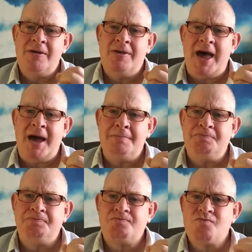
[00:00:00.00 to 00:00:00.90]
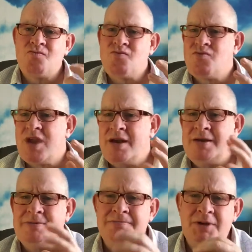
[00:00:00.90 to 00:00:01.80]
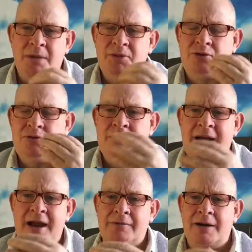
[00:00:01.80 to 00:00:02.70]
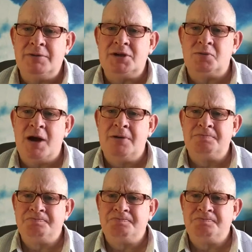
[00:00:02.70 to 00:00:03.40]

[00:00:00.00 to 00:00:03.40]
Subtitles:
that comes through the background as well.